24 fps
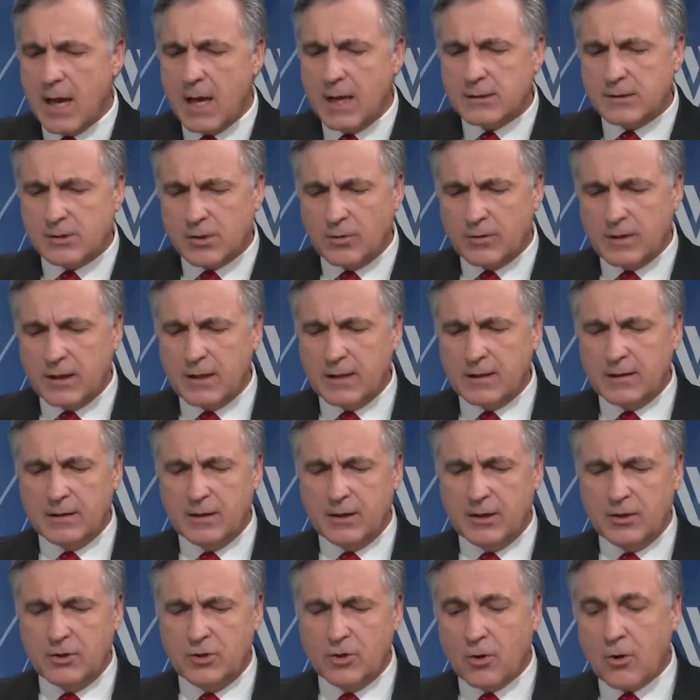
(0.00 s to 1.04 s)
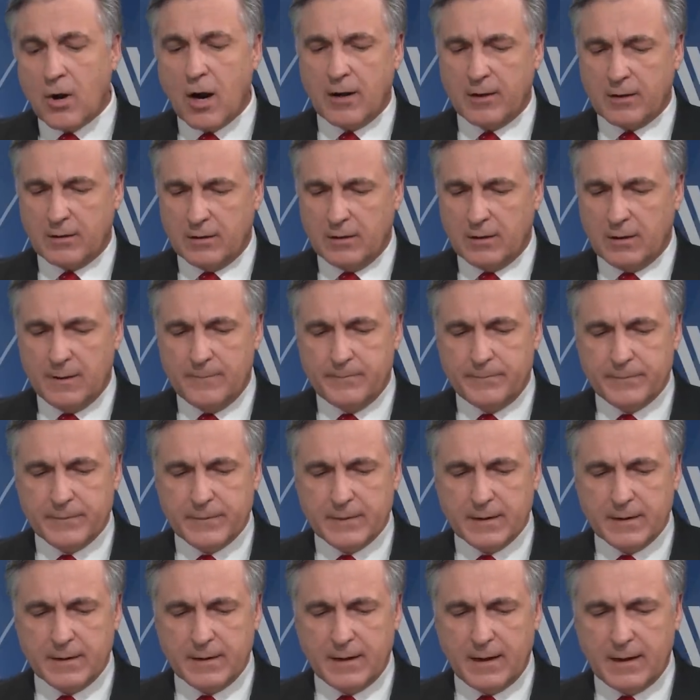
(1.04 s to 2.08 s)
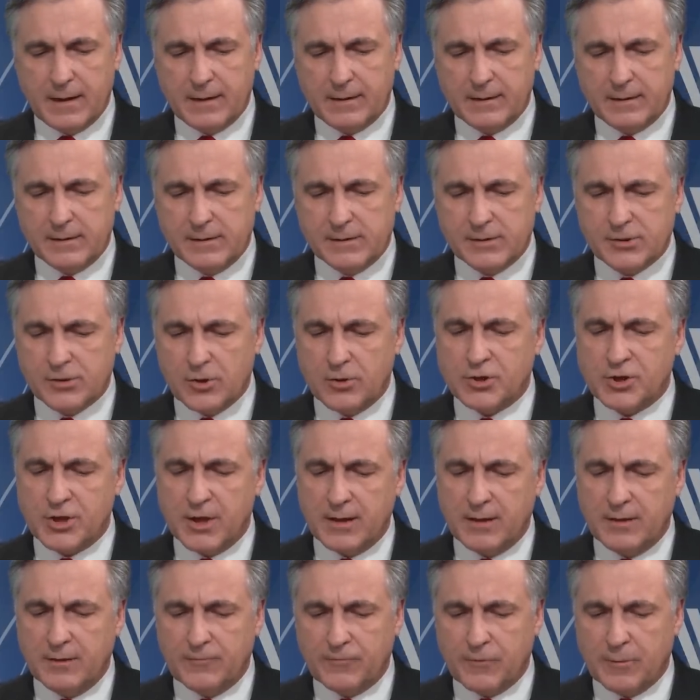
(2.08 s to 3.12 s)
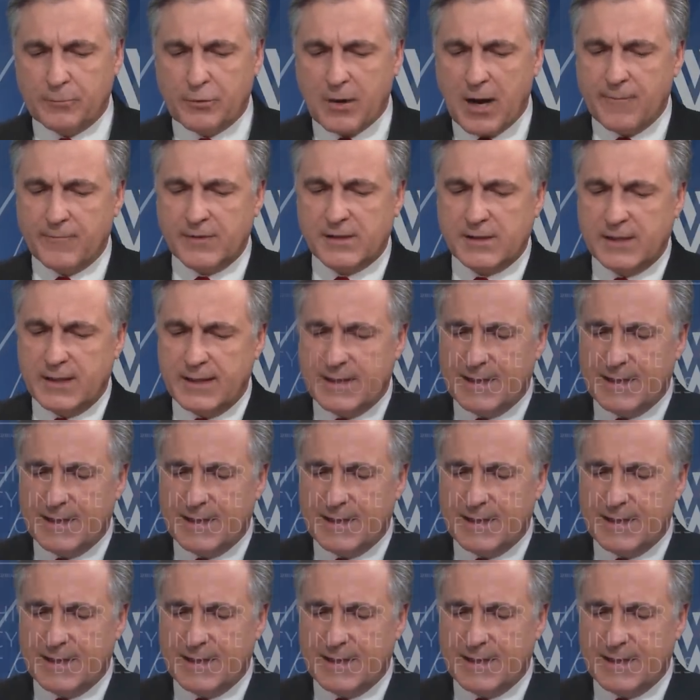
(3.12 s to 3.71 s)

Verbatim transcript: So the, the your article uh, is searching for privacy